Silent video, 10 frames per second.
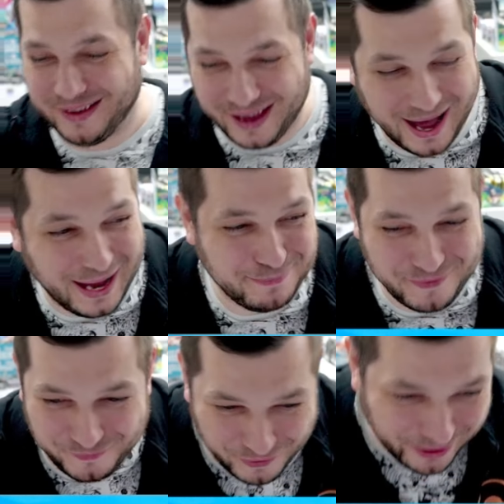I'm
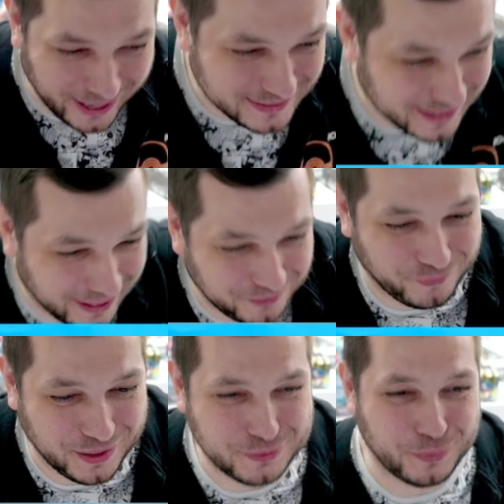very excited for
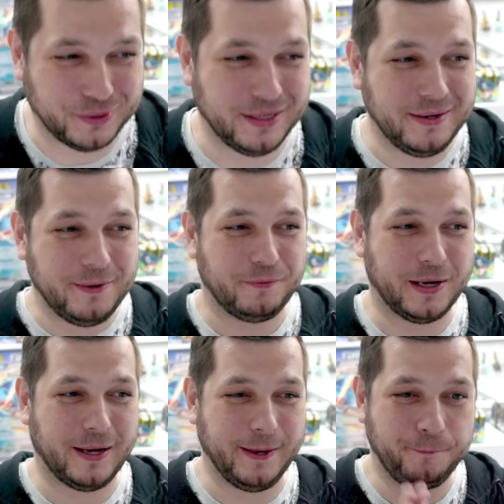this one.
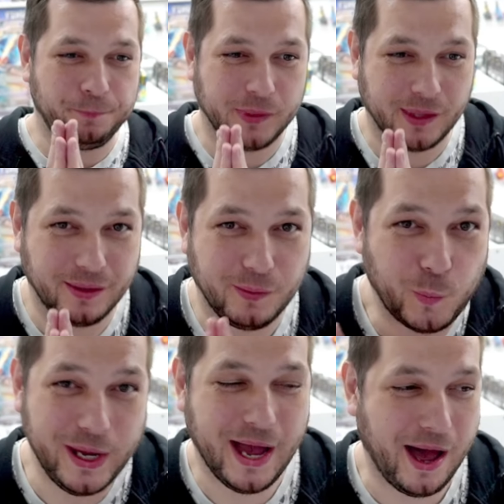Right.
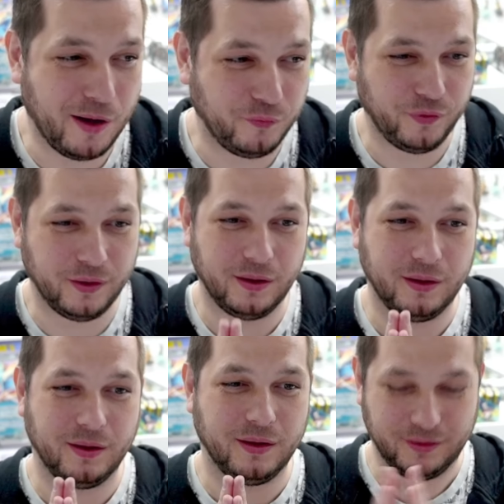We have...
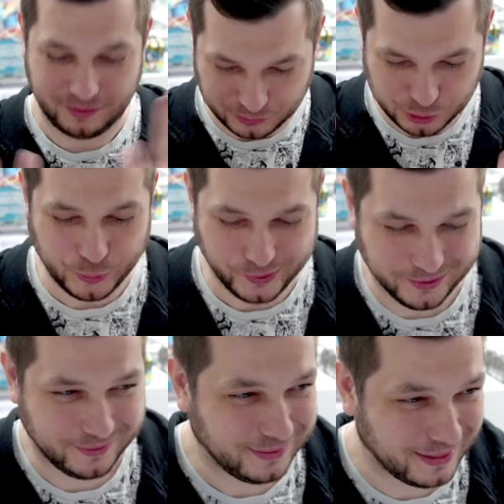I'll show
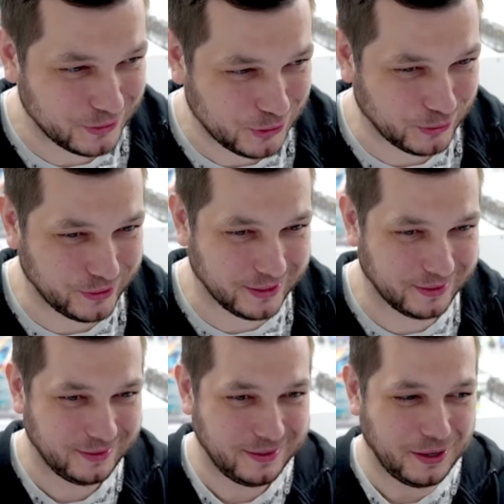you.
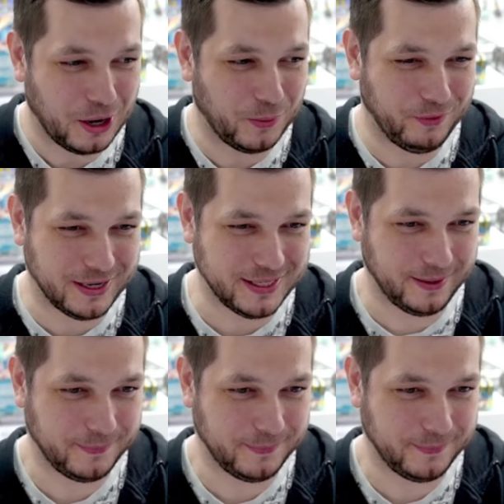Are we ready?